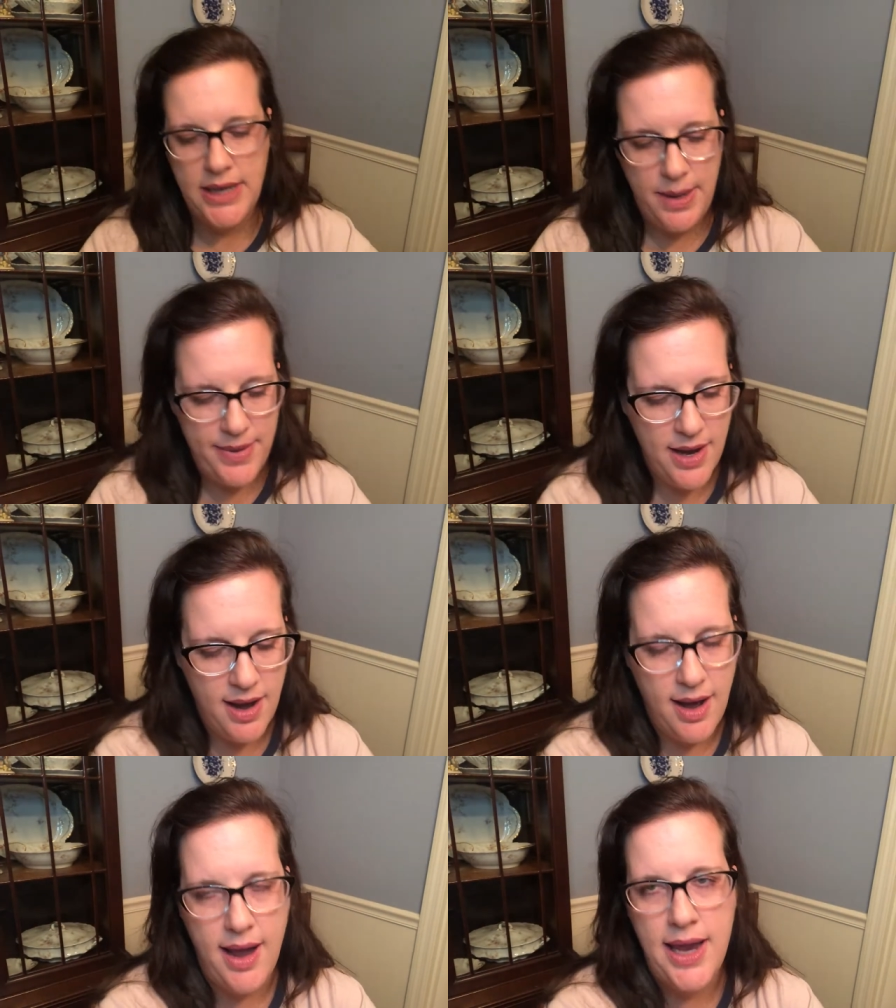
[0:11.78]
day
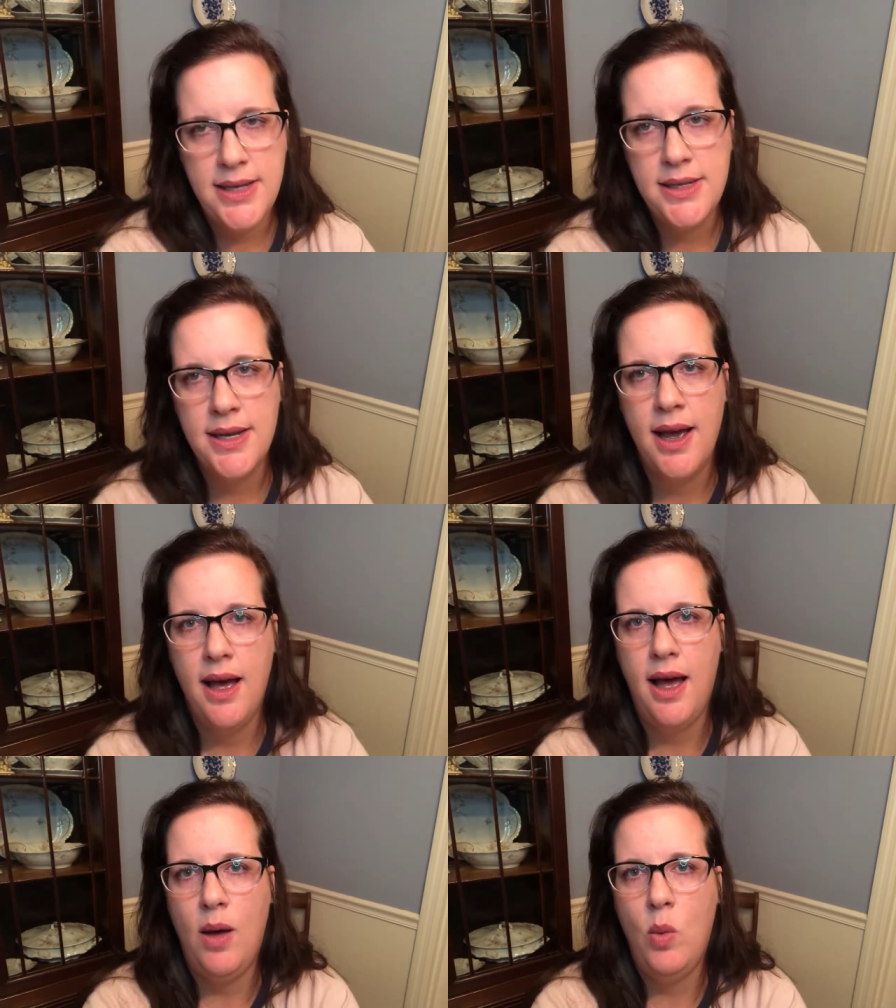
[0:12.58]
behind.
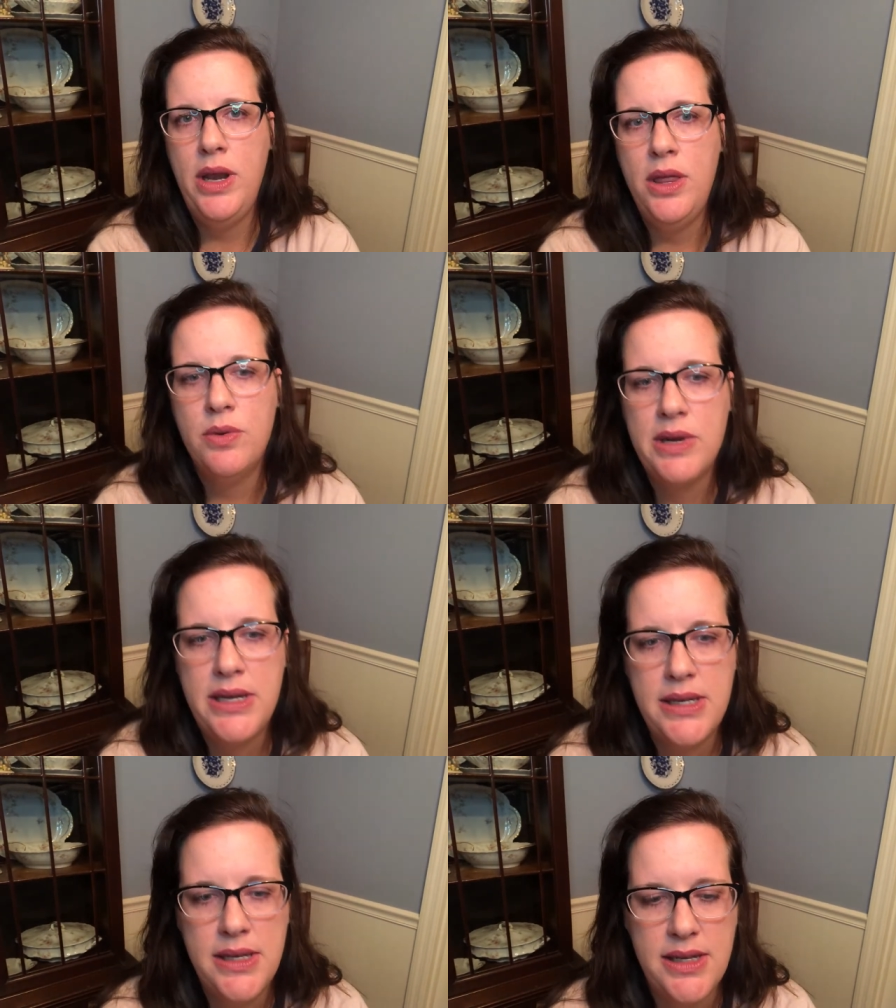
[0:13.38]
Uh, one of the
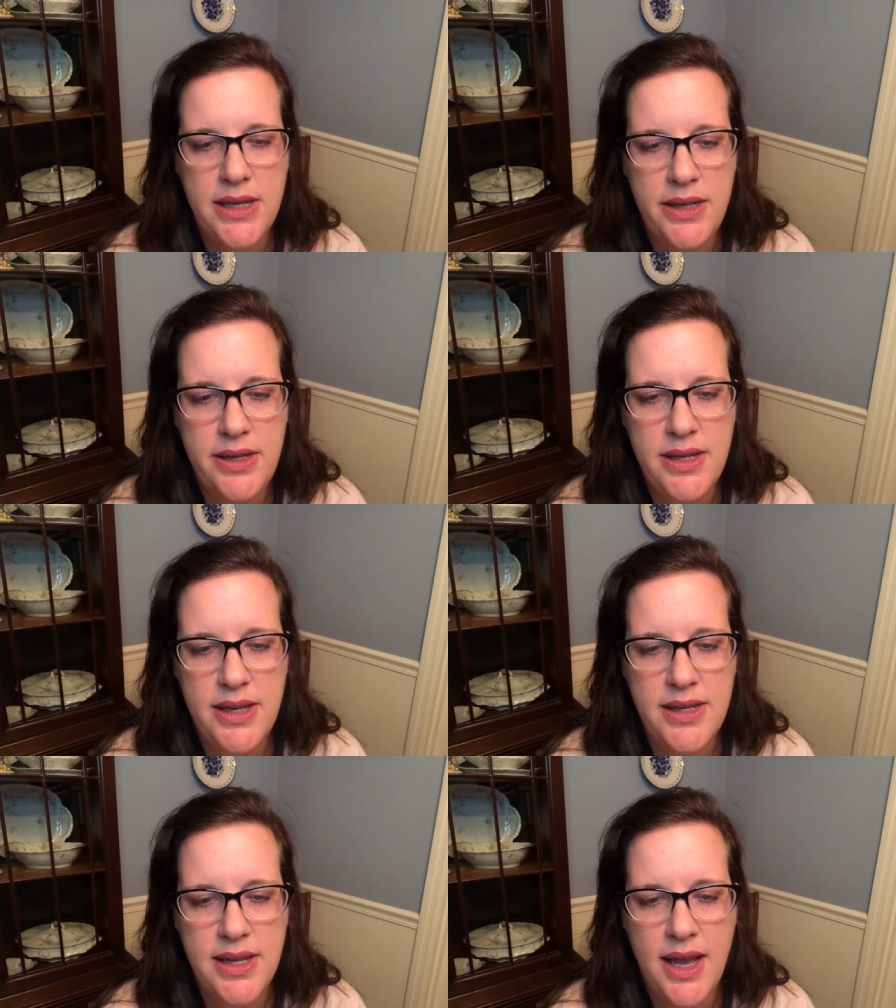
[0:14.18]
reasons is,
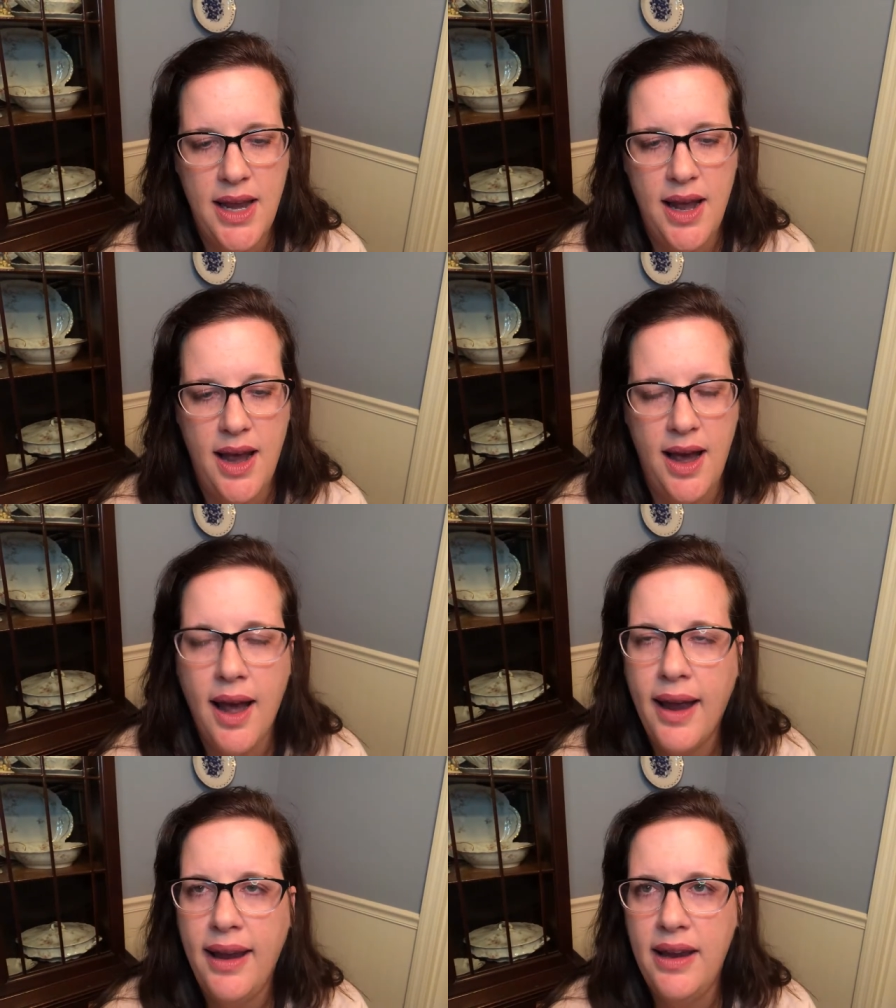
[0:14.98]
is that
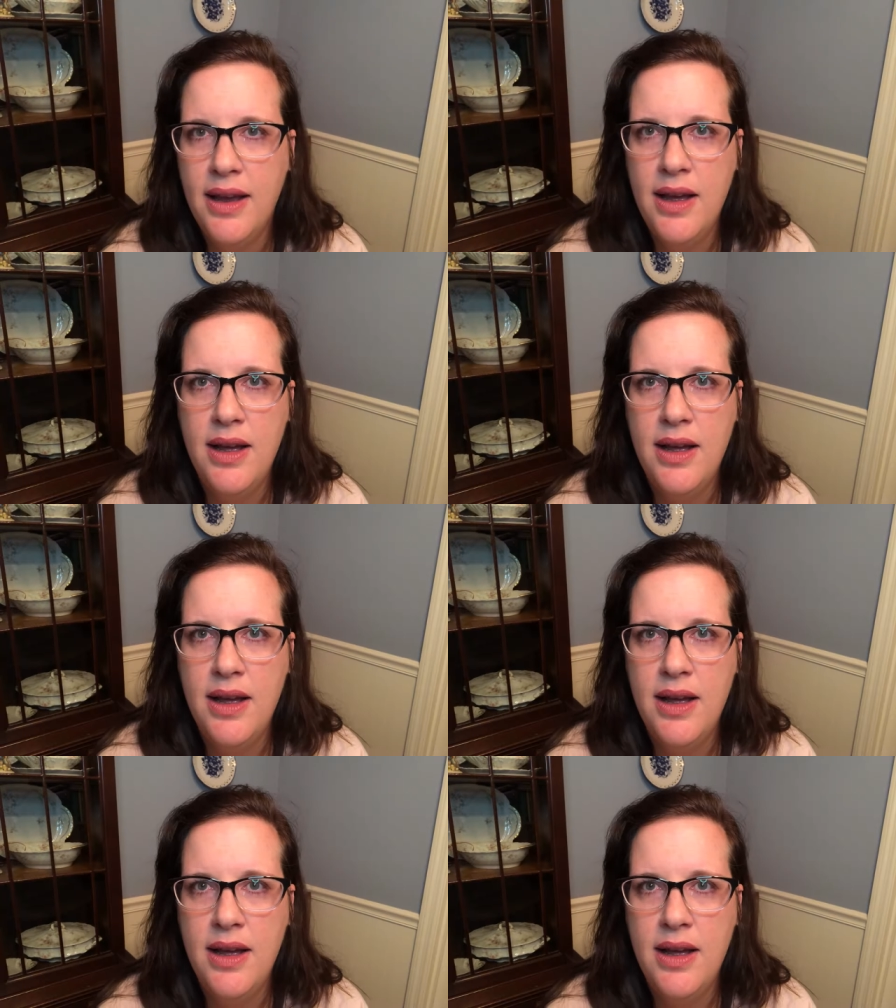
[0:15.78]
I